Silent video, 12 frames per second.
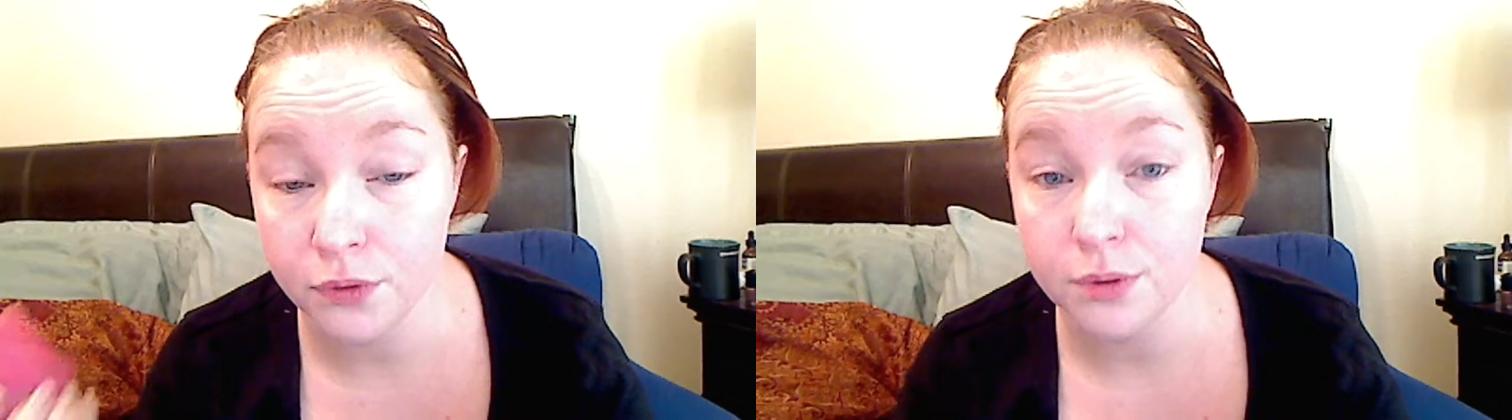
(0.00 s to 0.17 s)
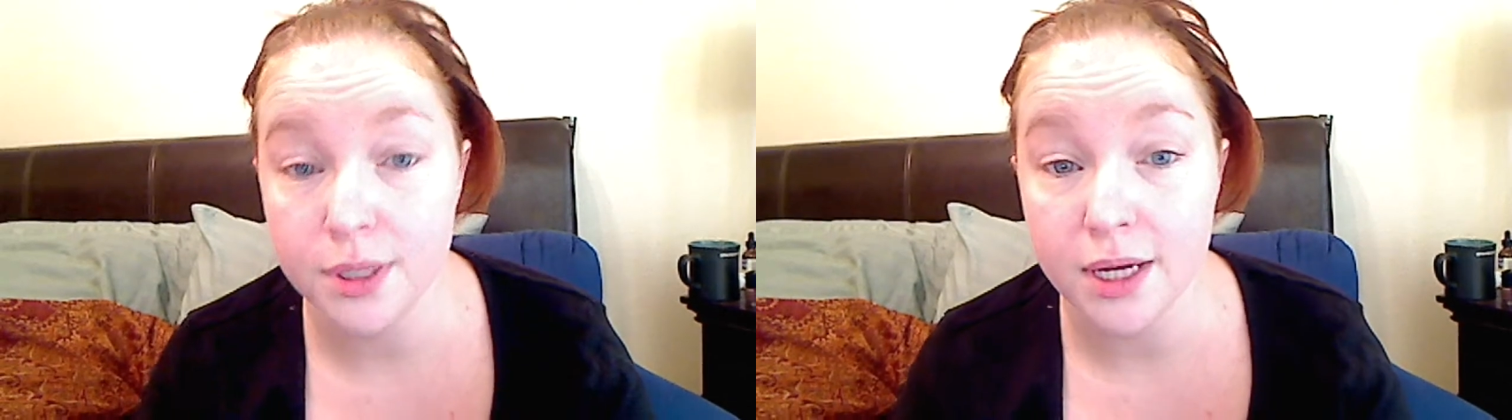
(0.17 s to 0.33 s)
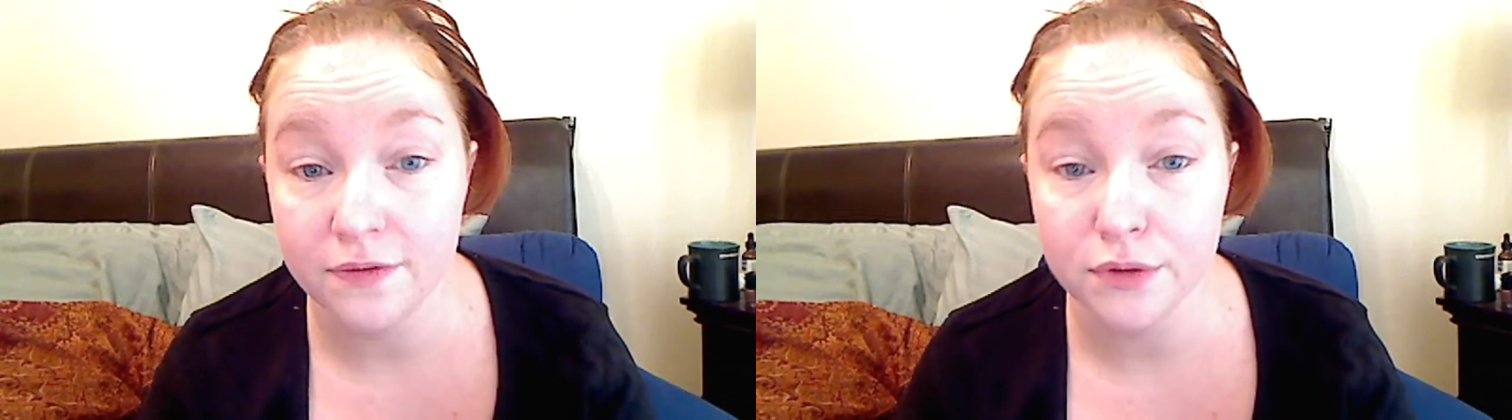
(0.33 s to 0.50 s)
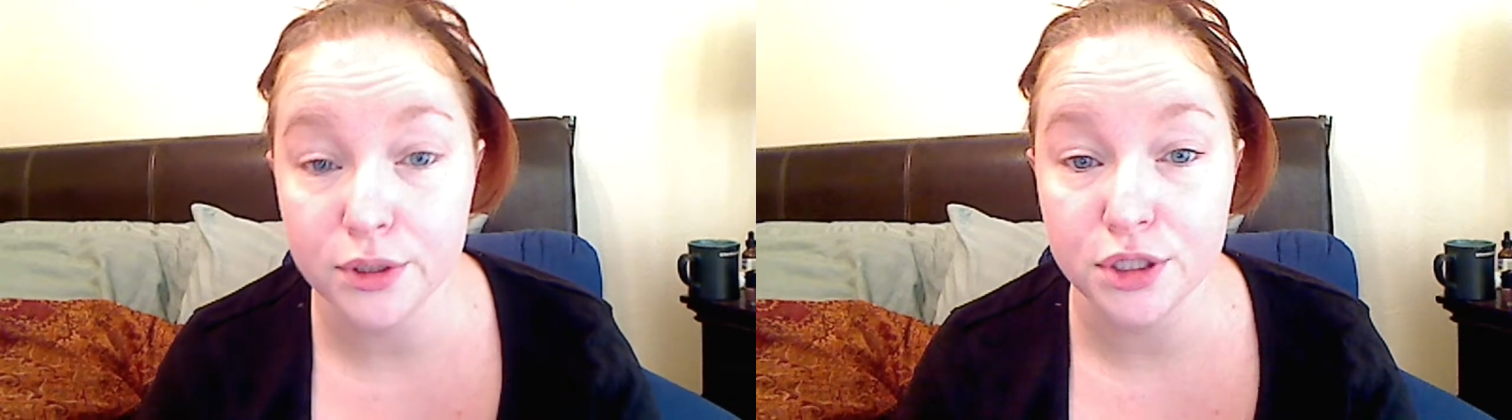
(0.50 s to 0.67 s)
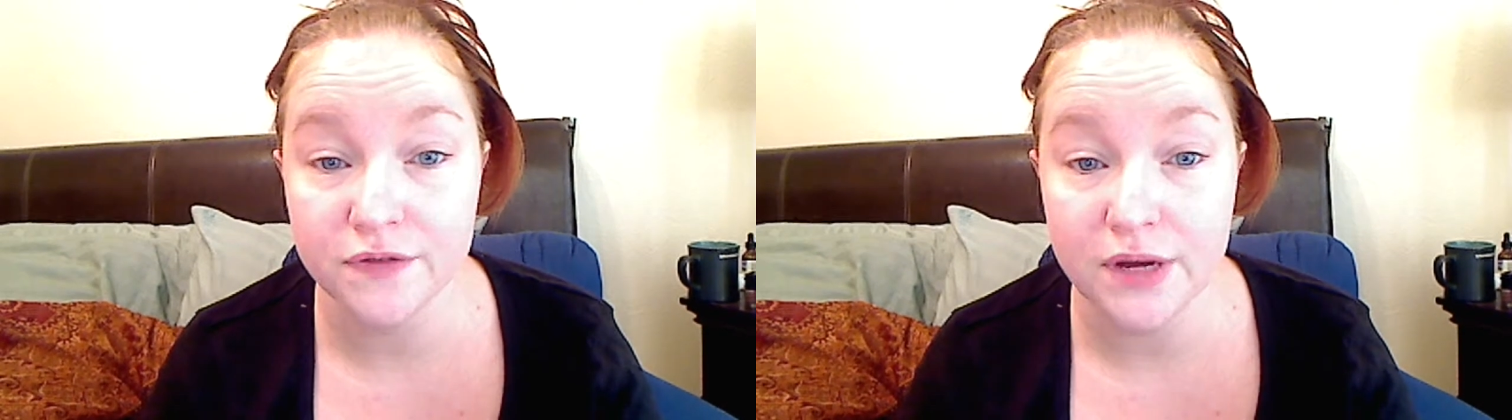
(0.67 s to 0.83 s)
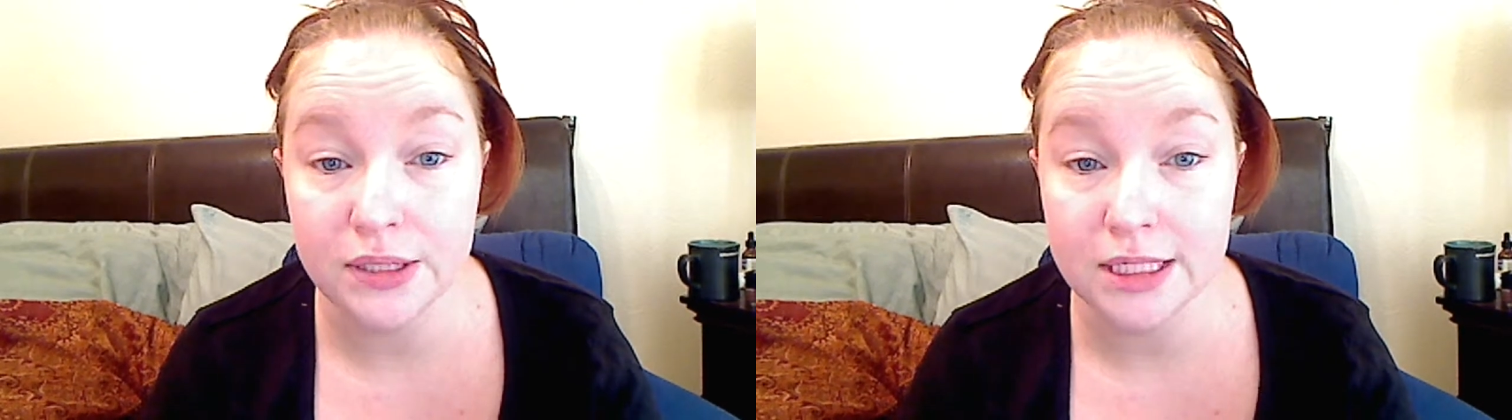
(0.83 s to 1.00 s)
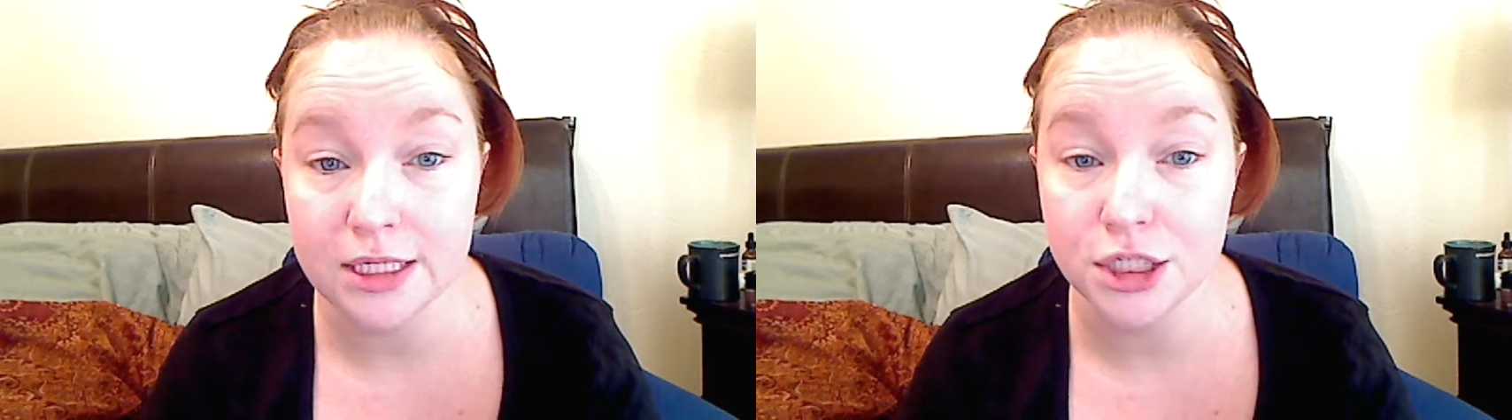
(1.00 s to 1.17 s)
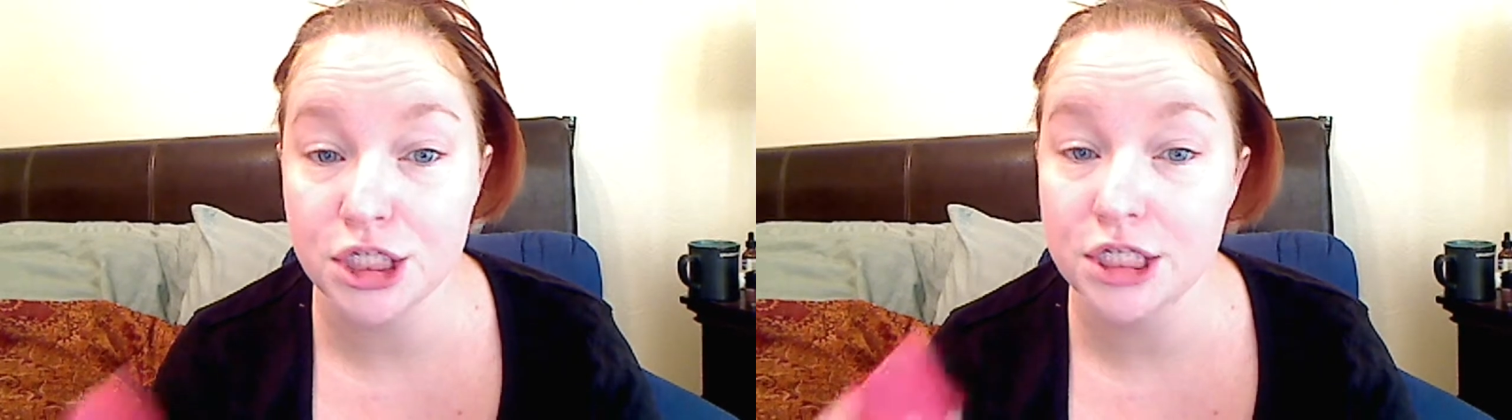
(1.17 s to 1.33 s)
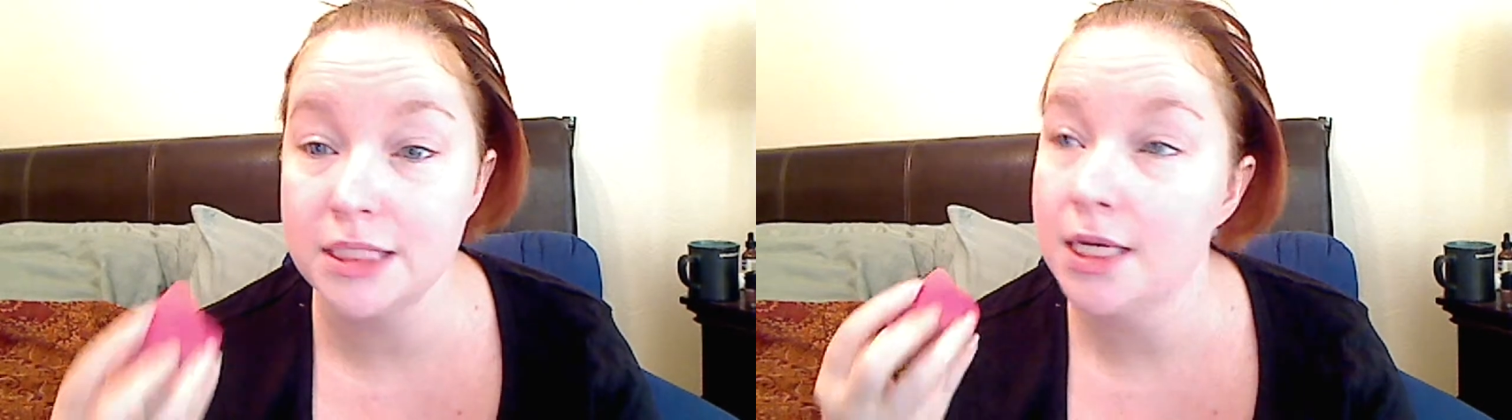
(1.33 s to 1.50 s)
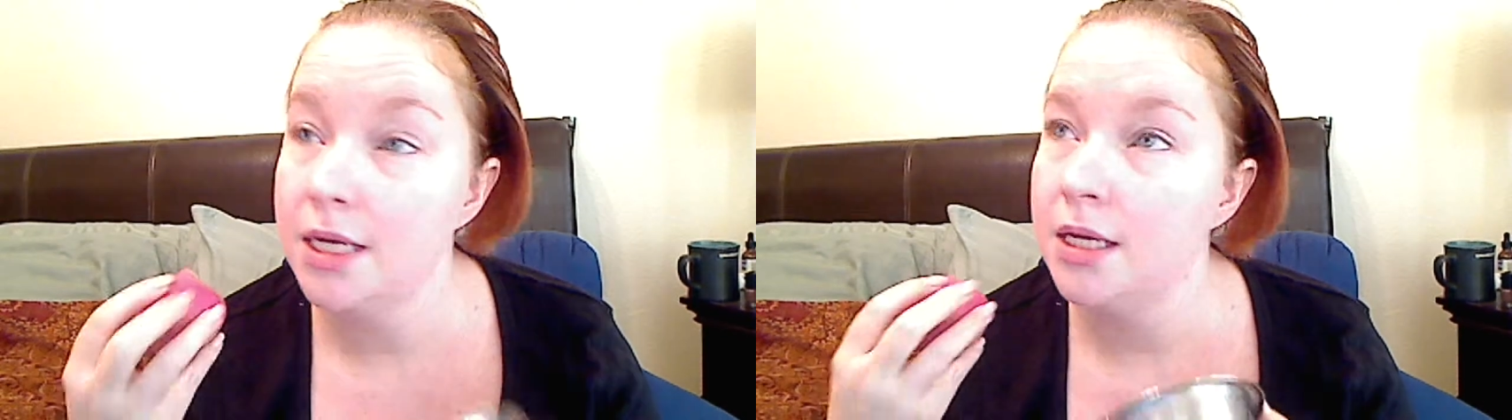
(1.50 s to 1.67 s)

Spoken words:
coverage foundation,